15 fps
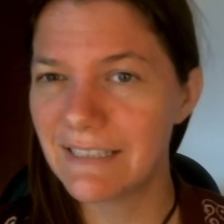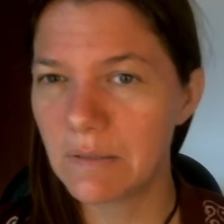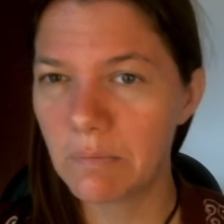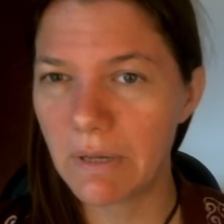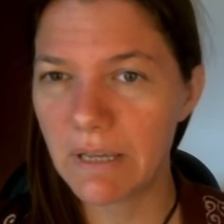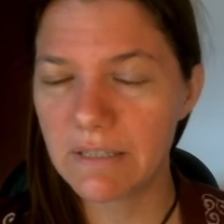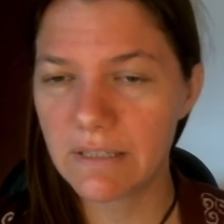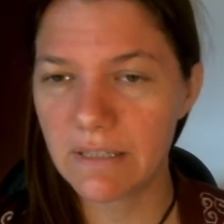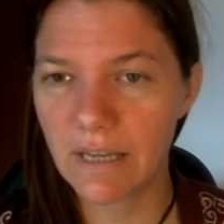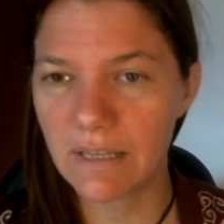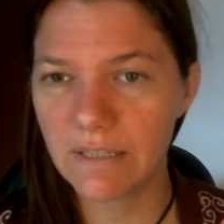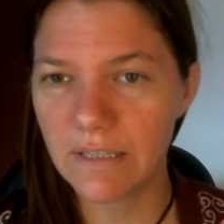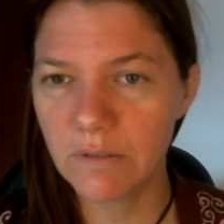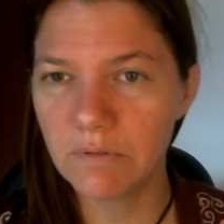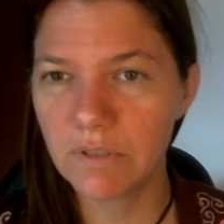the basic
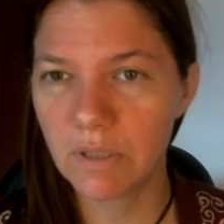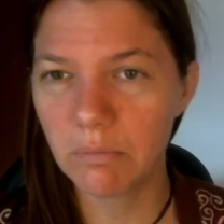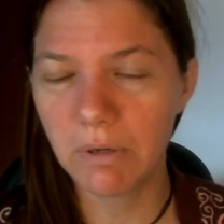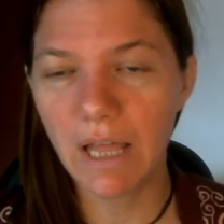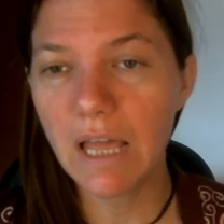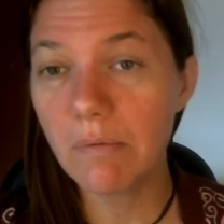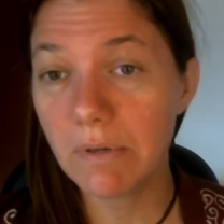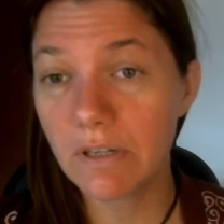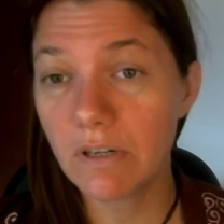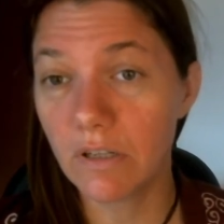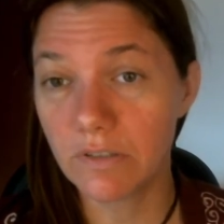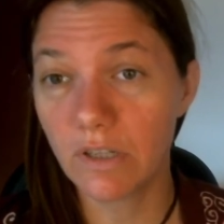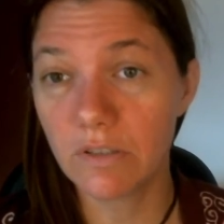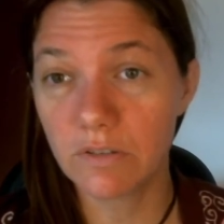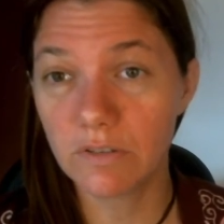idea would apply,
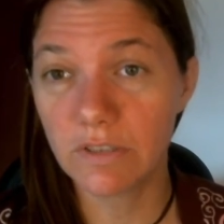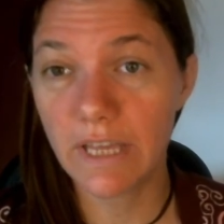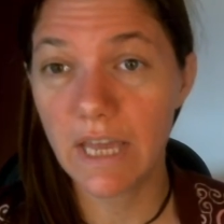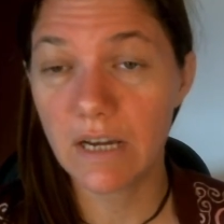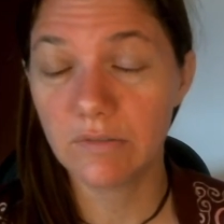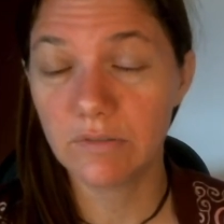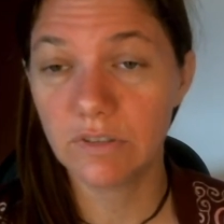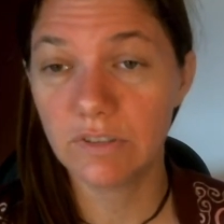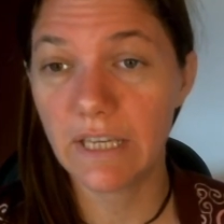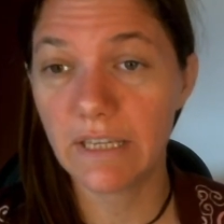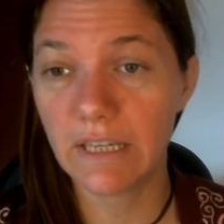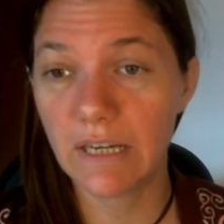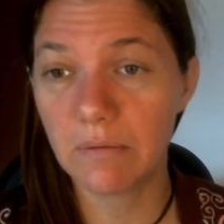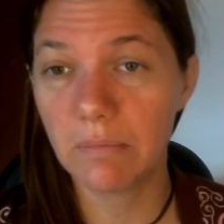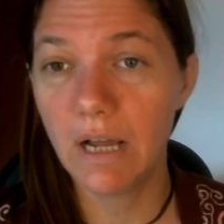because also they have to
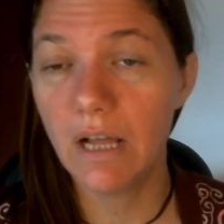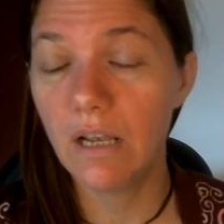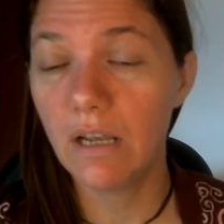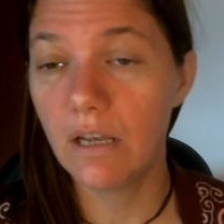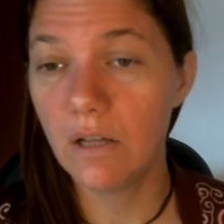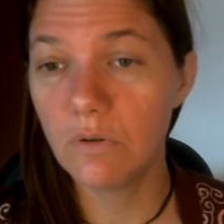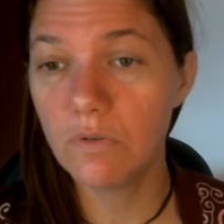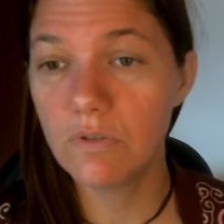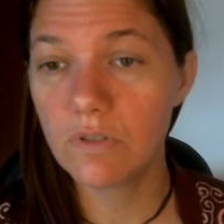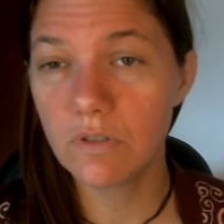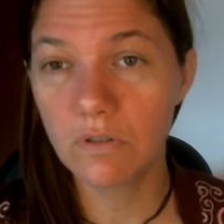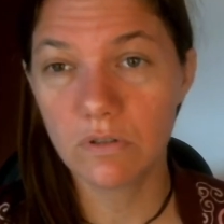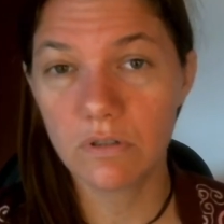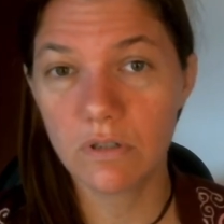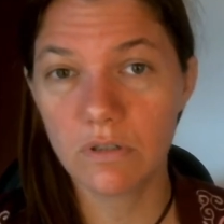take up loans
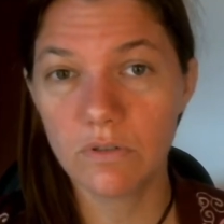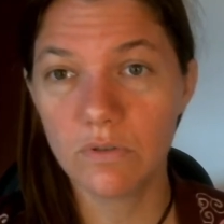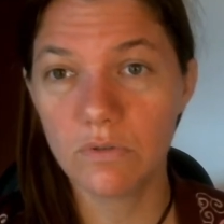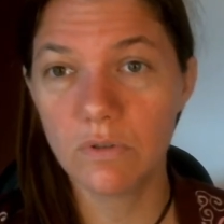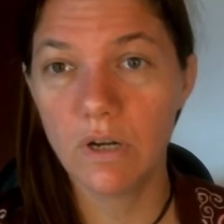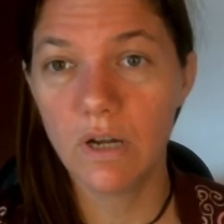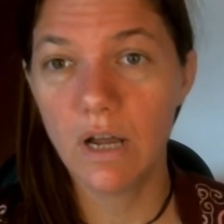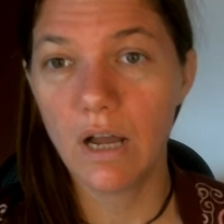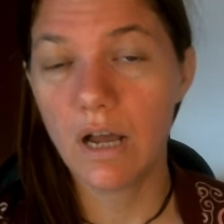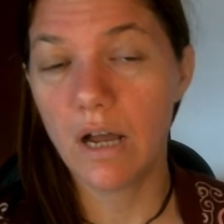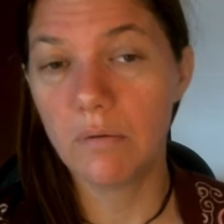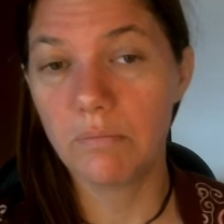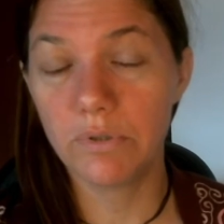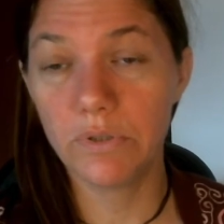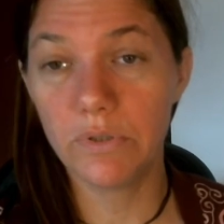in order to
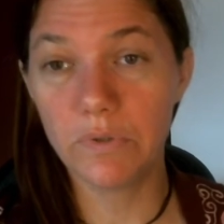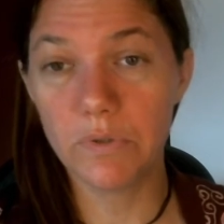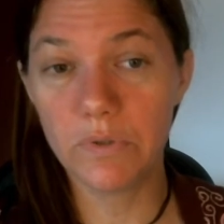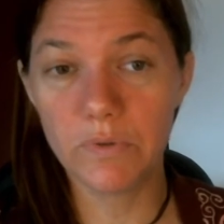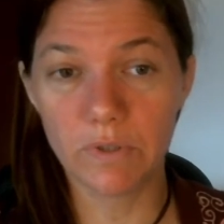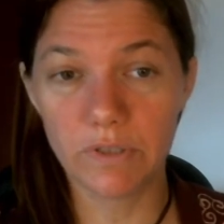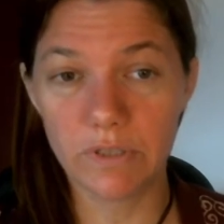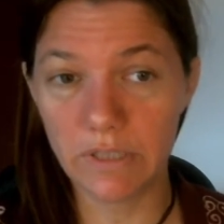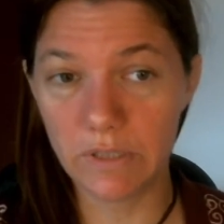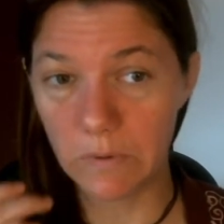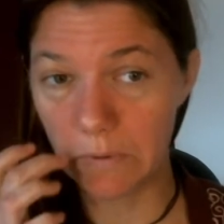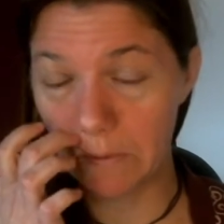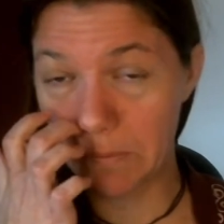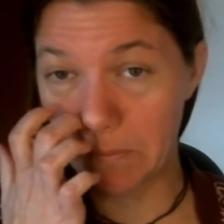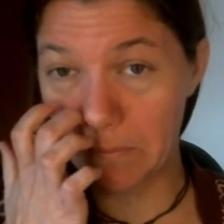produce what they do.